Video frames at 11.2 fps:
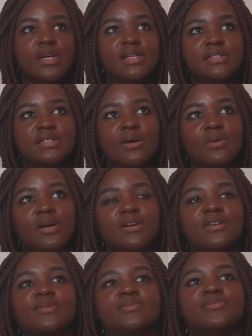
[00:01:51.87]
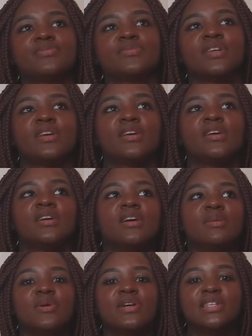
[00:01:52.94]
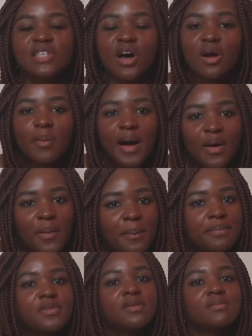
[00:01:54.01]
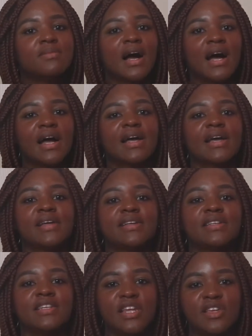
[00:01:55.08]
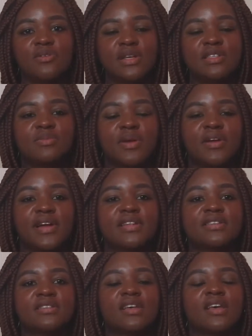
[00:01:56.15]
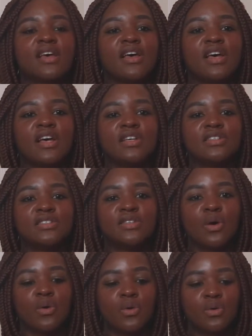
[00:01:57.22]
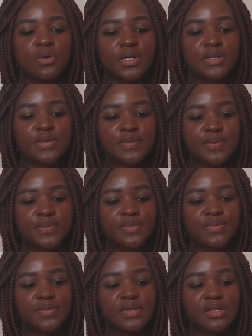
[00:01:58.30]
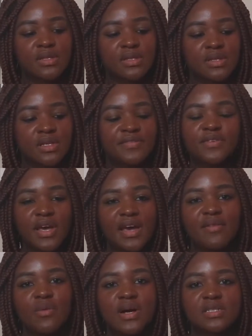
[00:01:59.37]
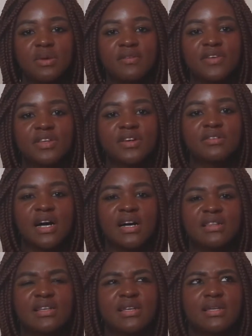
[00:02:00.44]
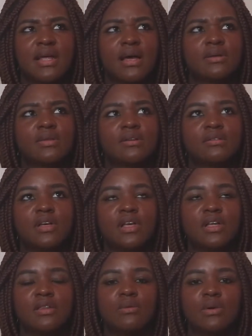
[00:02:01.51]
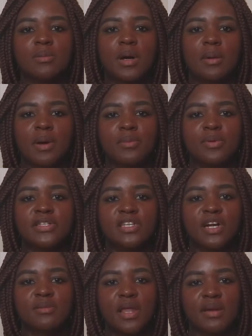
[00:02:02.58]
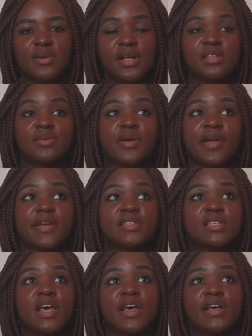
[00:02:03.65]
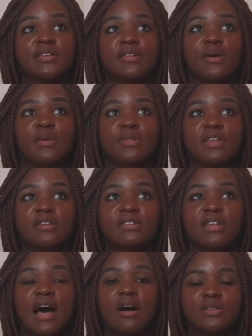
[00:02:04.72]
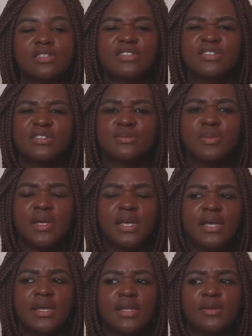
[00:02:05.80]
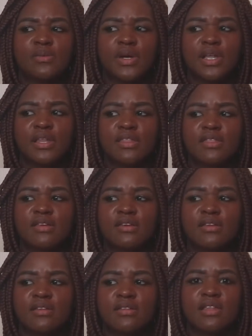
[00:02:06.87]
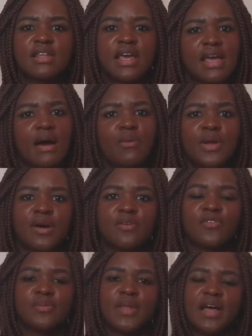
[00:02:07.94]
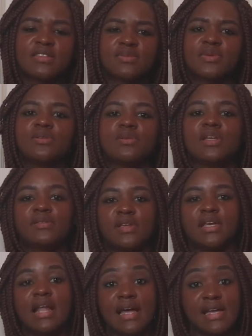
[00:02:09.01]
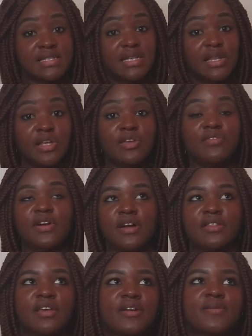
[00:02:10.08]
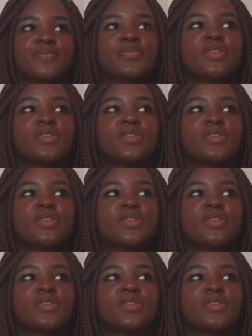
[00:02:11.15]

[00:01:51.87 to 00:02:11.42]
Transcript: And so I'm going to talk about my NICU experience. So if you haven't watched my video, I'll link it down, the about my preterm labor experience. So I'll just begin with the day I went home from the hospital and I had to leave her there.